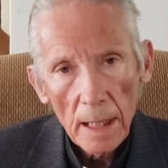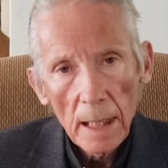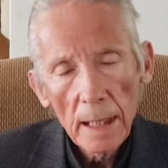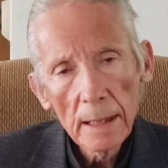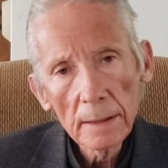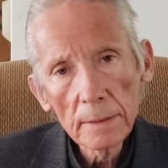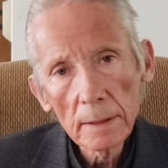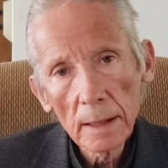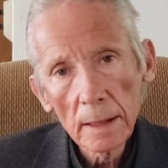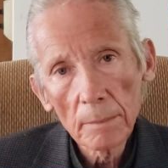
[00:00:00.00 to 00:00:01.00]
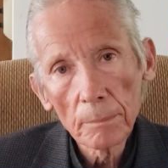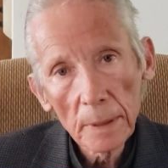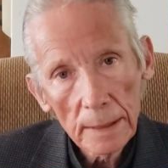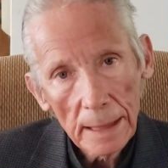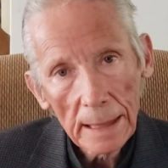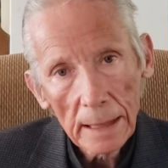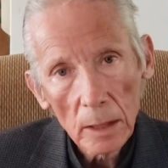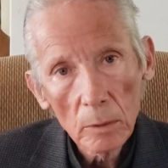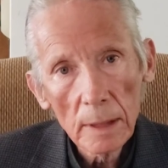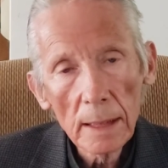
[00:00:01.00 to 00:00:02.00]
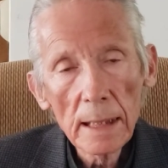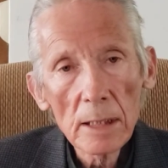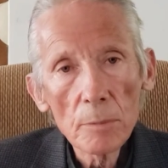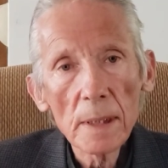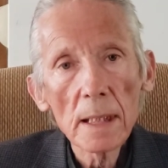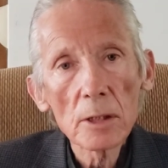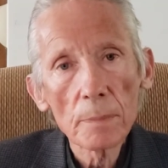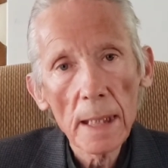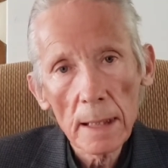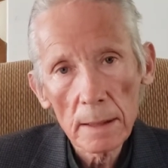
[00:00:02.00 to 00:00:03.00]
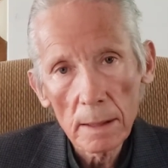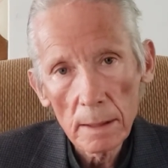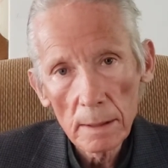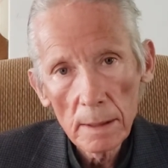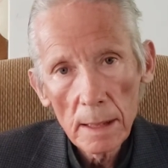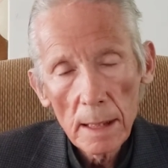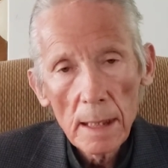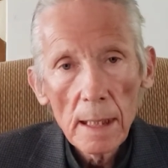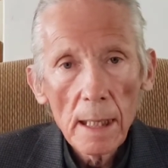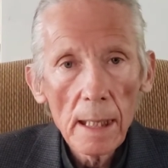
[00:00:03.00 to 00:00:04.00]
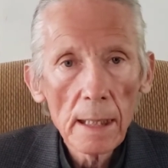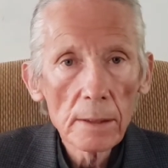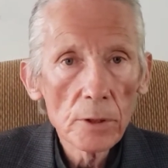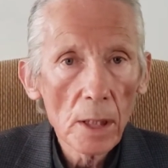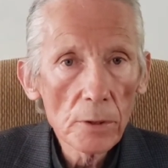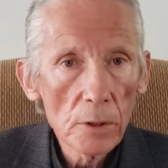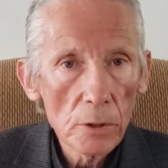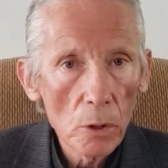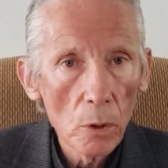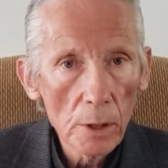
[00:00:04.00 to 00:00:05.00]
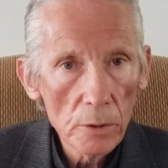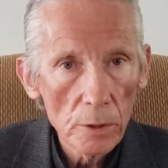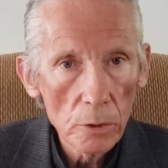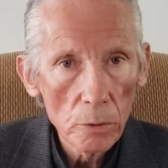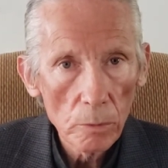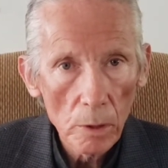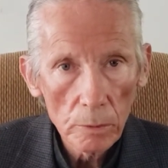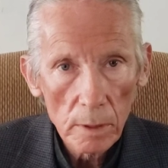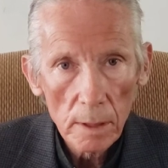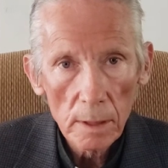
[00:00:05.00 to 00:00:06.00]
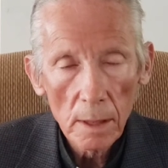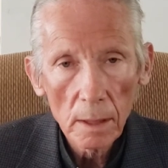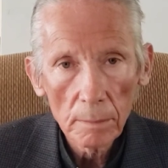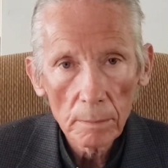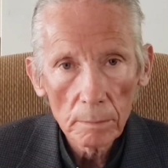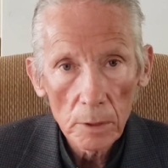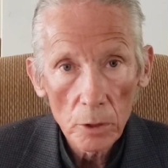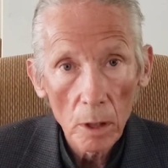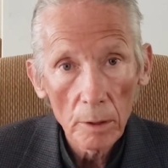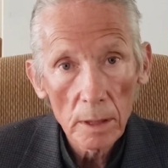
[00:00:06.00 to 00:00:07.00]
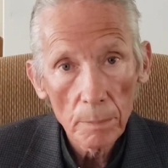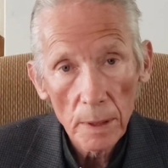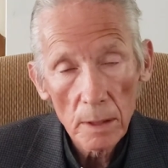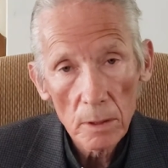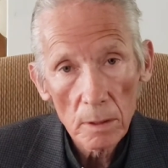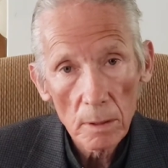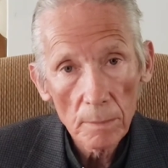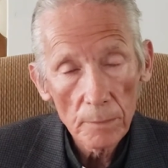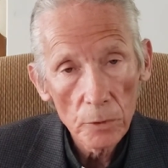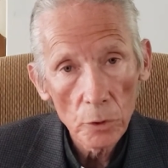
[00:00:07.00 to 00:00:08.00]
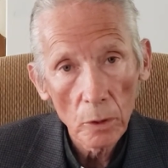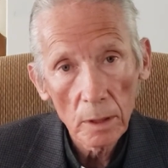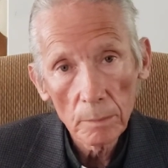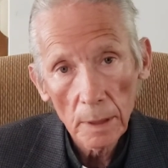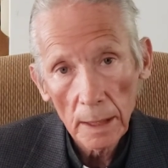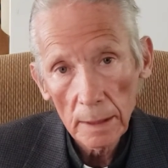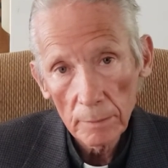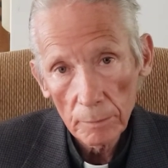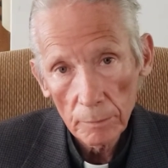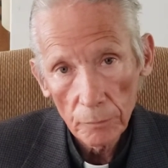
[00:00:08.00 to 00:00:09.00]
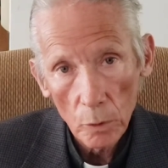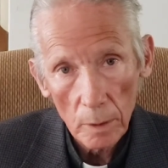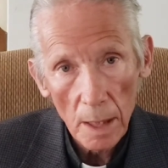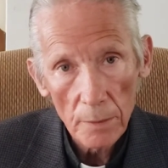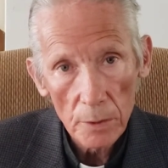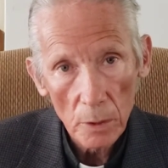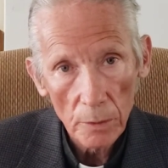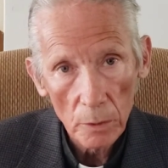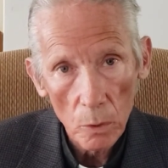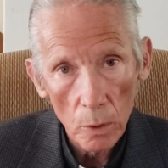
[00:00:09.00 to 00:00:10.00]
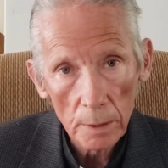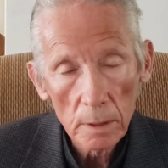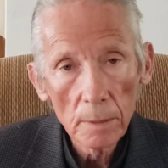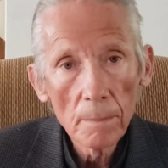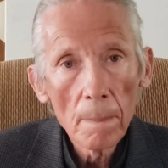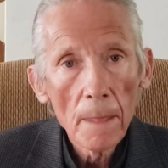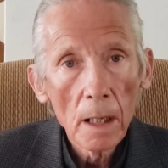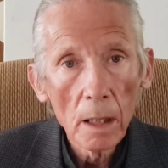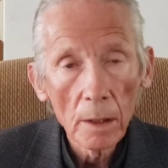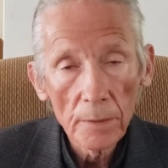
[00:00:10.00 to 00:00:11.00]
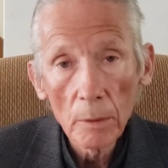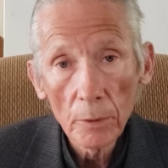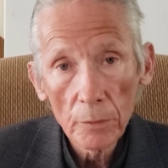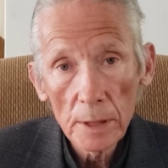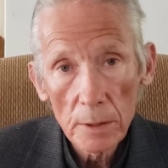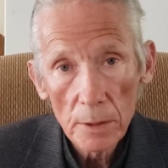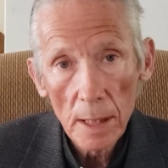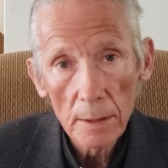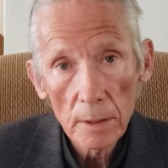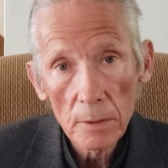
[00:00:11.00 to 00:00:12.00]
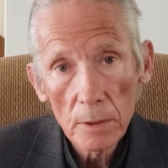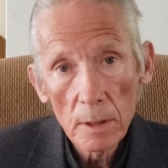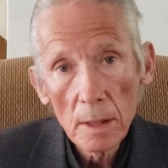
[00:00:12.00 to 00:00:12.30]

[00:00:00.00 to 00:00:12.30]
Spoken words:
And but now it has been expanded. And Justice Gorsuch, who wrote the majority opinion, joined by 4 others on the court, there were 3 dissenters,